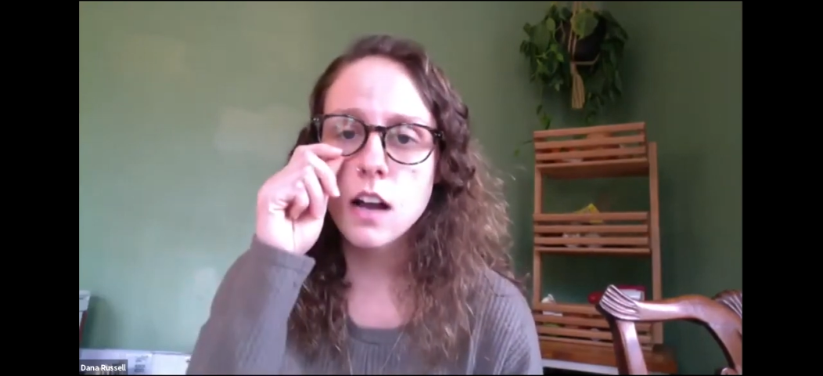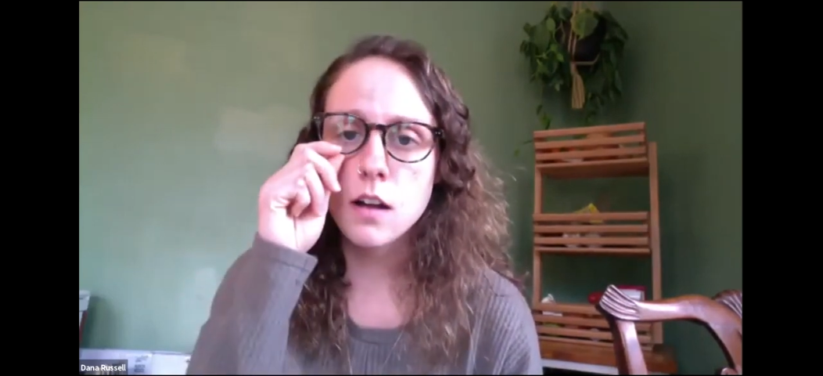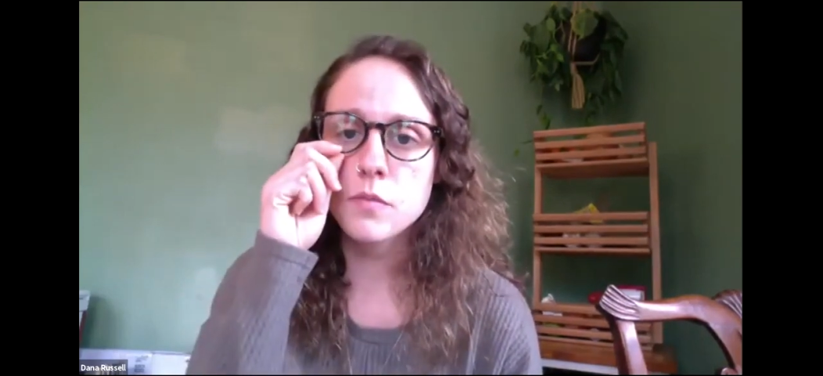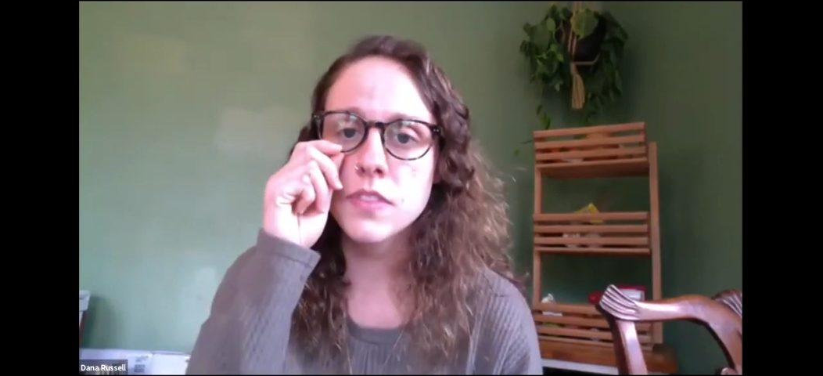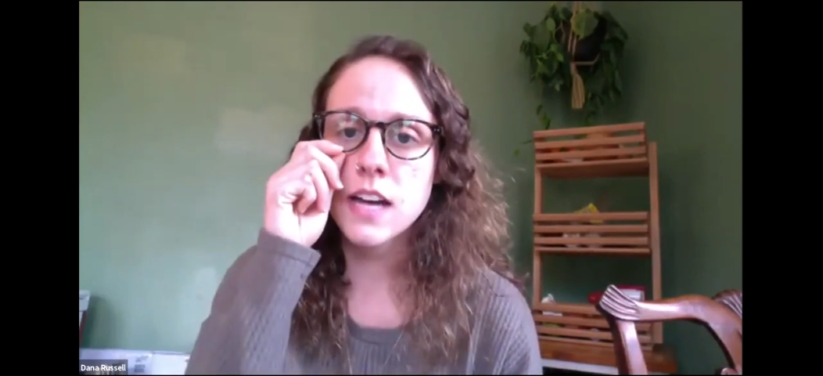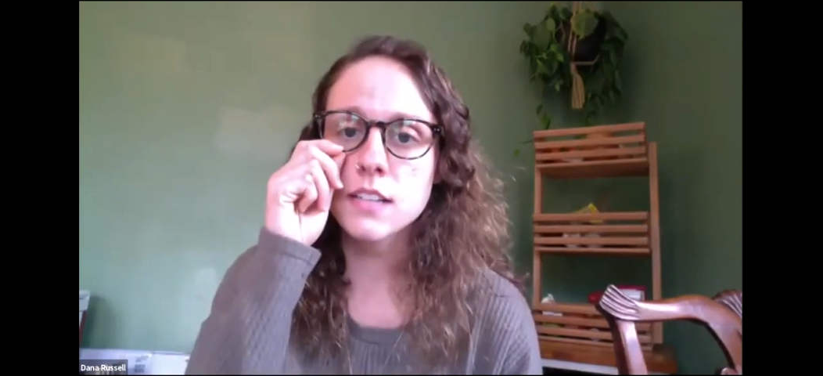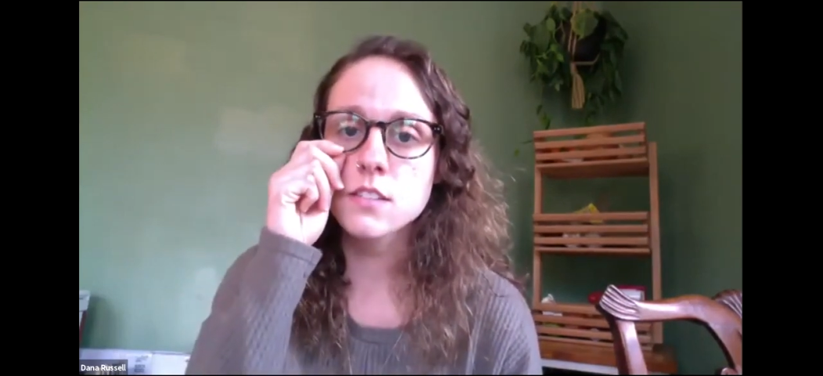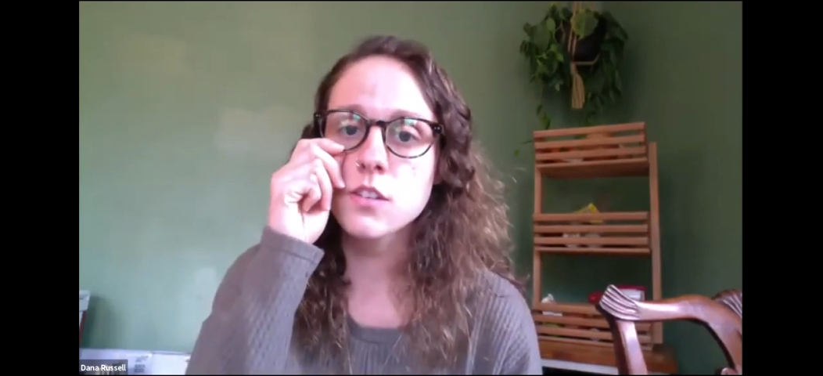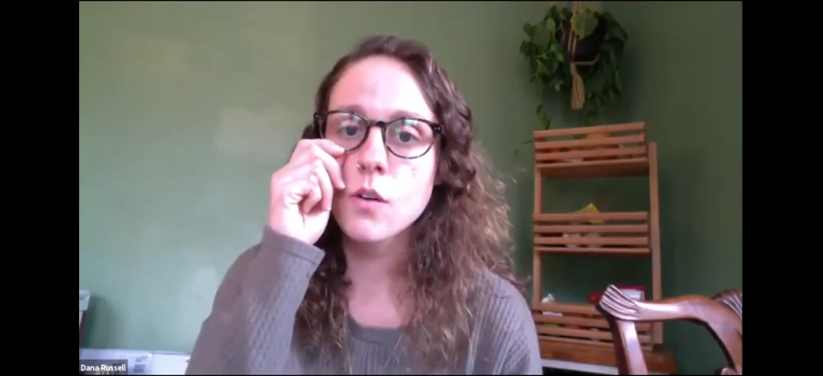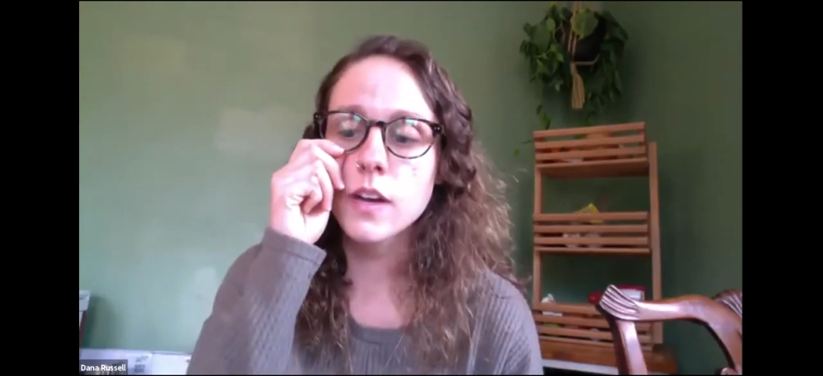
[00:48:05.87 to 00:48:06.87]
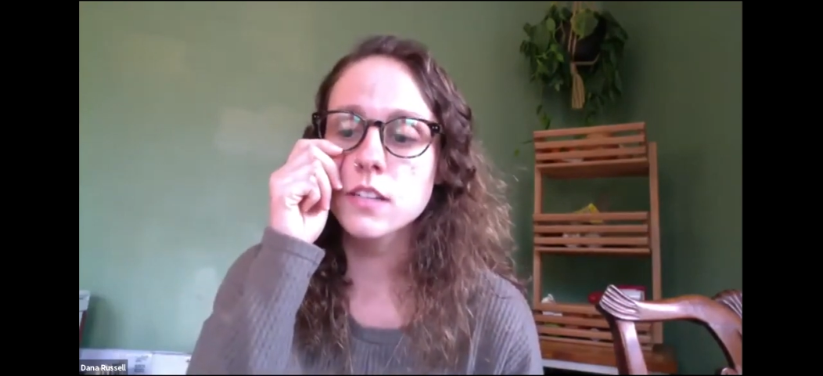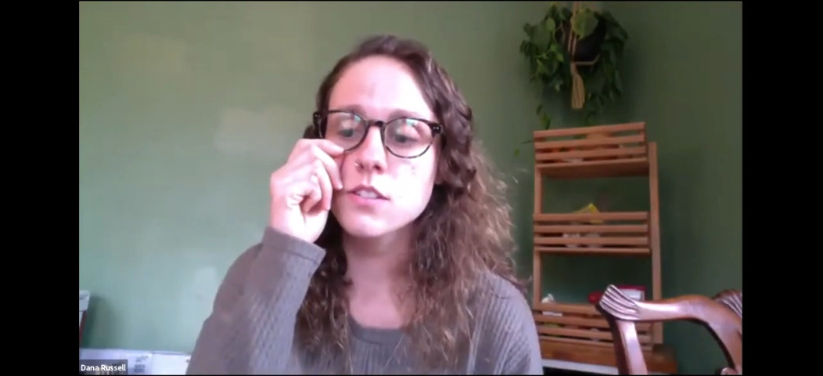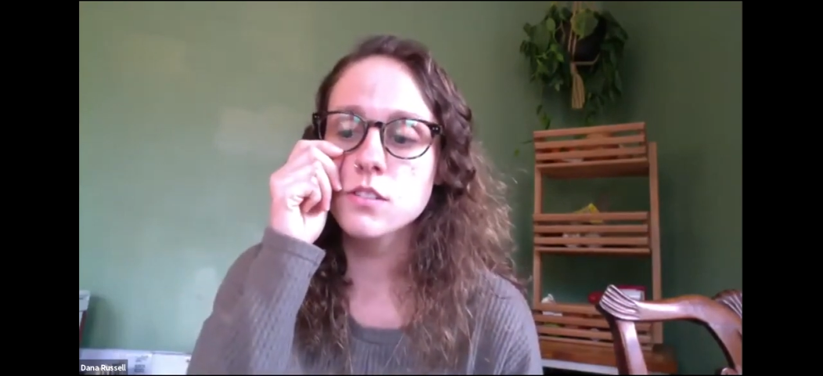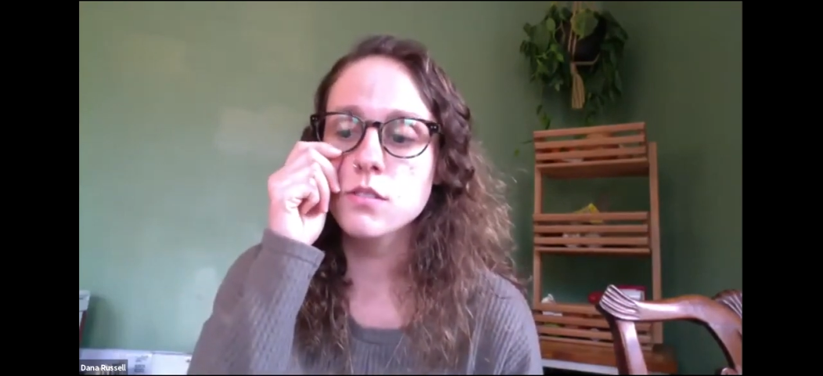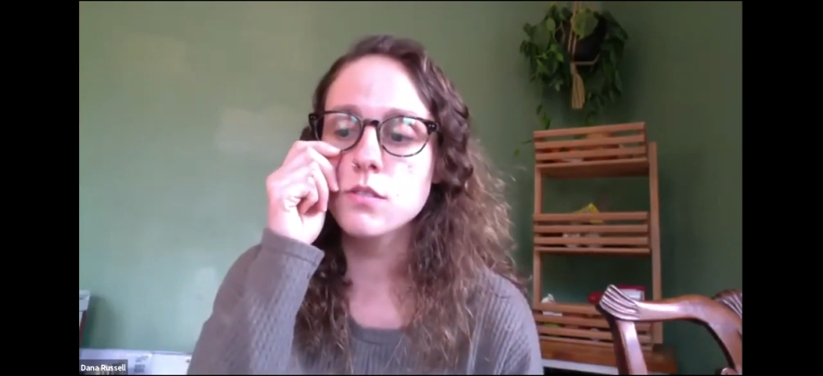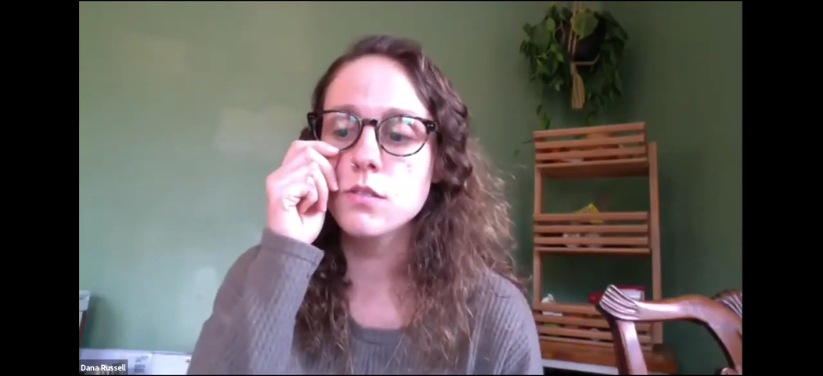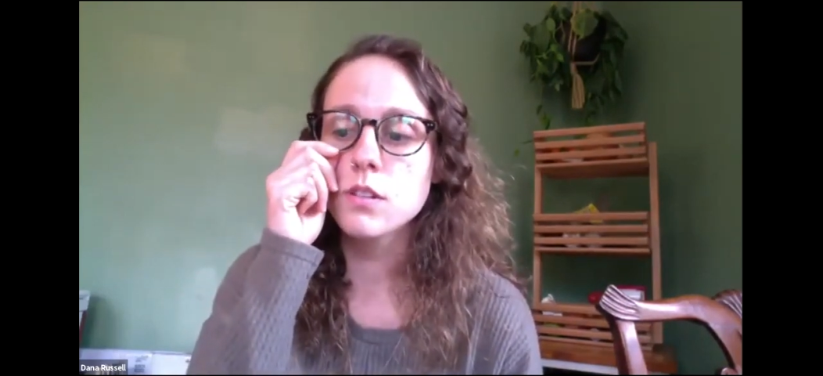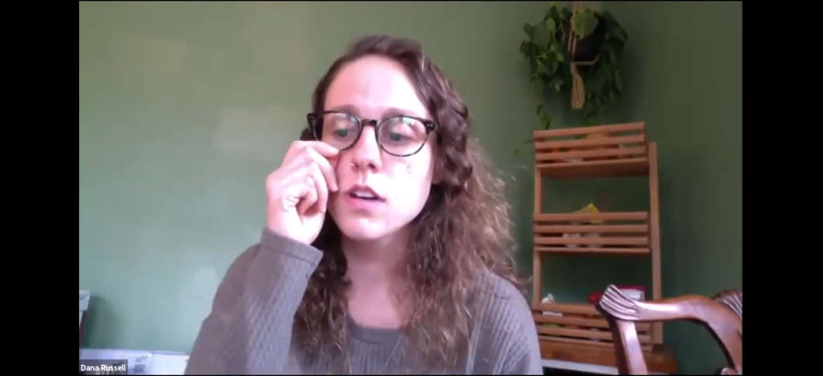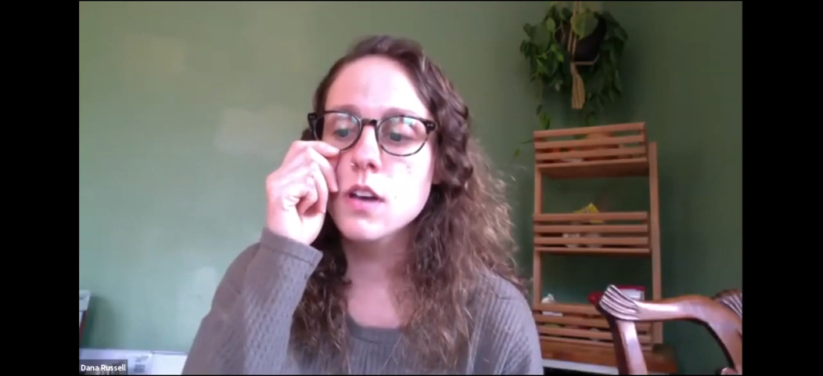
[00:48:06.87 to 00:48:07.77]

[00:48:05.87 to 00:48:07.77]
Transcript: Um, that's going to